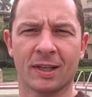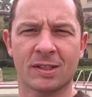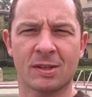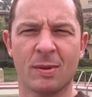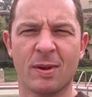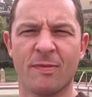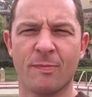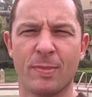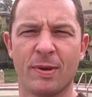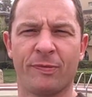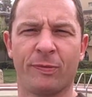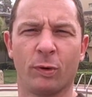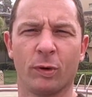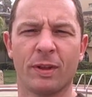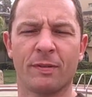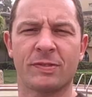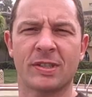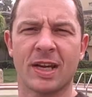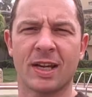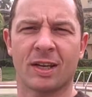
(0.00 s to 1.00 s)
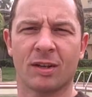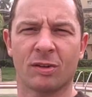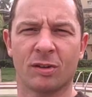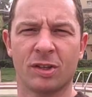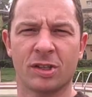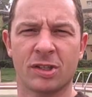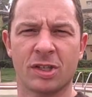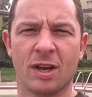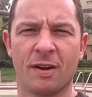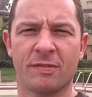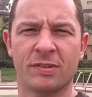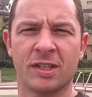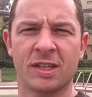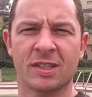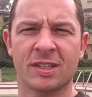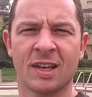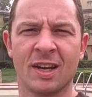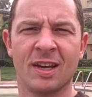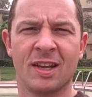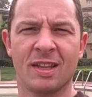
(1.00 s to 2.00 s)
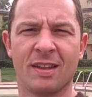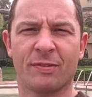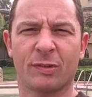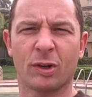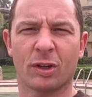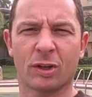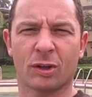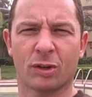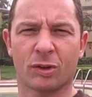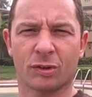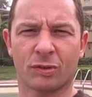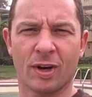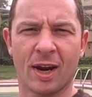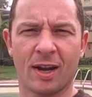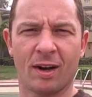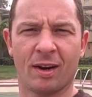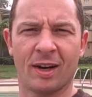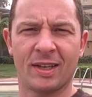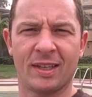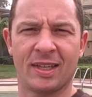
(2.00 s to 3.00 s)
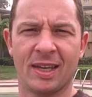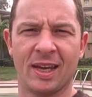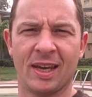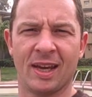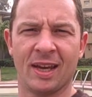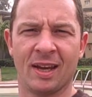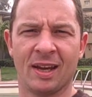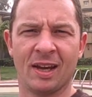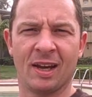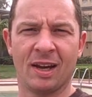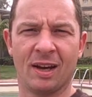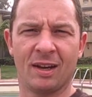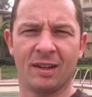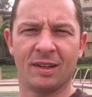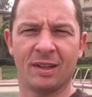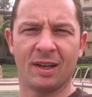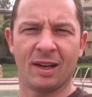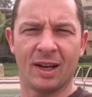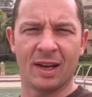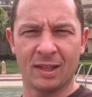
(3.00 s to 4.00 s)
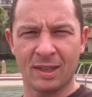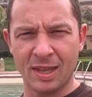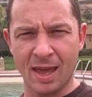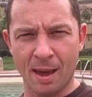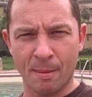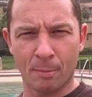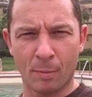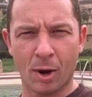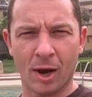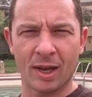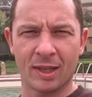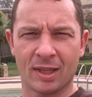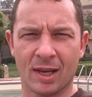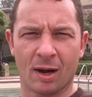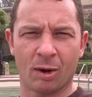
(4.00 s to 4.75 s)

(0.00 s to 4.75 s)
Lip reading: So even before they've taken on your services, they've got a great idea in their mind.